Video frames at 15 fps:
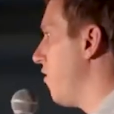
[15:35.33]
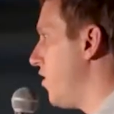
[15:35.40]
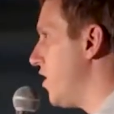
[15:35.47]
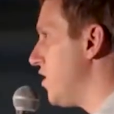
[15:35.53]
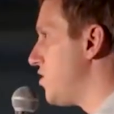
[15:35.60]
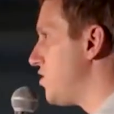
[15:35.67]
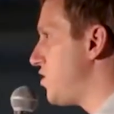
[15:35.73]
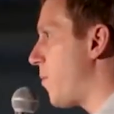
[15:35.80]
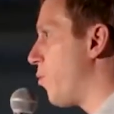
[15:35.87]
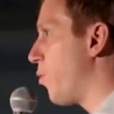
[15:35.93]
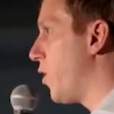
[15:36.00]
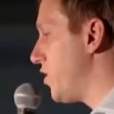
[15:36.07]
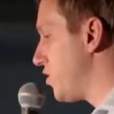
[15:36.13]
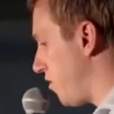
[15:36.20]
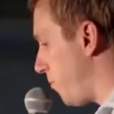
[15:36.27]
of this
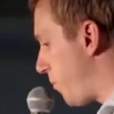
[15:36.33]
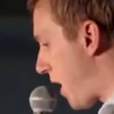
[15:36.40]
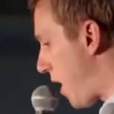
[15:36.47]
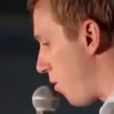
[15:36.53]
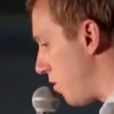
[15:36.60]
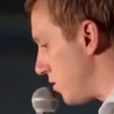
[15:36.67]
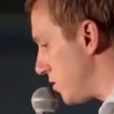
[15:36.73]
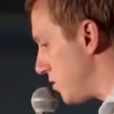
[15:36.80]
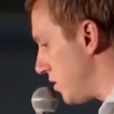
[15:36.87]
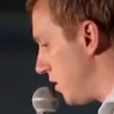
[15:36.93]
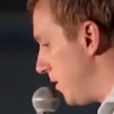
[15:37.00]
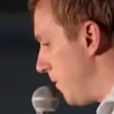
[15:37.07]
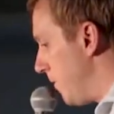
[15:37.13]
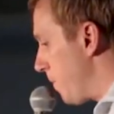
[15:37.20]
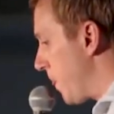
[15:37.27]
separation of powers.
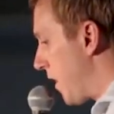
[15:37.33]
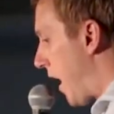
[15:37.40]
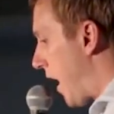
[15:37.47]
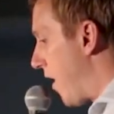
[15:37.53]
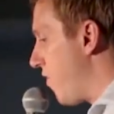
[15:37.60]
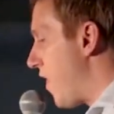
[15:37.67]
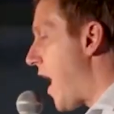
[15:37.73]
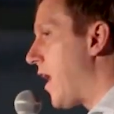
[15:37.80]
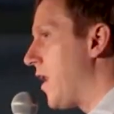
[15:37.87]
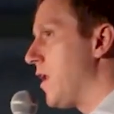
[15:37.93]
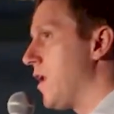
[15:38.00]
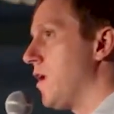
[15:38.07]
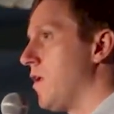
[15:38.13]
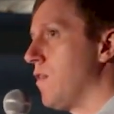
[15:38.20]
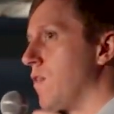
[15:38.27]
And that
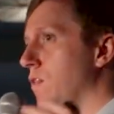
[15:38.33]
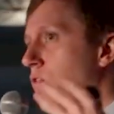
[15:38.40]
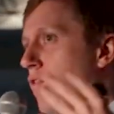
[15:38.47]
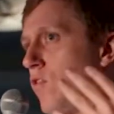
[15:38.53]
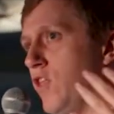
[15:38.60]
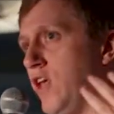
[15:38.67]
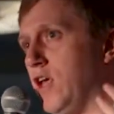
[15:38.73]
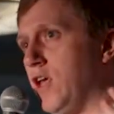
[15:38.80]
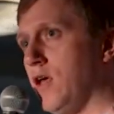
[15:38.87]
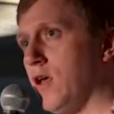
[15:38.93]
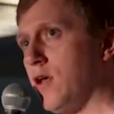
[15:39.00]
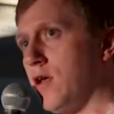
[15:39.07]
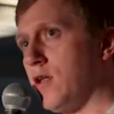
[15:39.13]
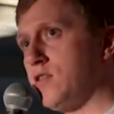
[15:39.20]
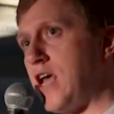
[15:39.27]
the
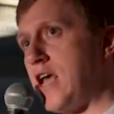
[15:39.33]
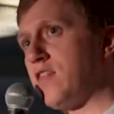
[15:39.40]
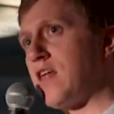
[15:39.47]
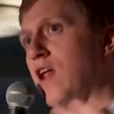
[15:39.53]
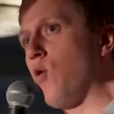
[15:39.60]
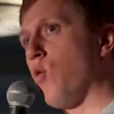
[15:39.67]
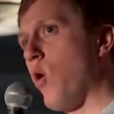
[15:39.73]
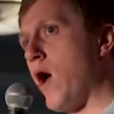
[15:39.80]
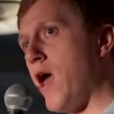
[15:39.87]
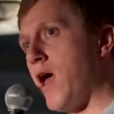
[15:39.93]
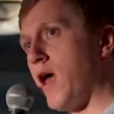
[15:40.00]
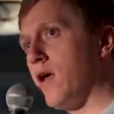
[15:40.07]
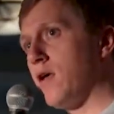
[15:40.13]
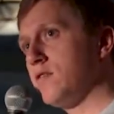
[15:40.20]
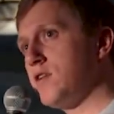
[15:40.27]
take
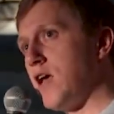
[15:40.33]
away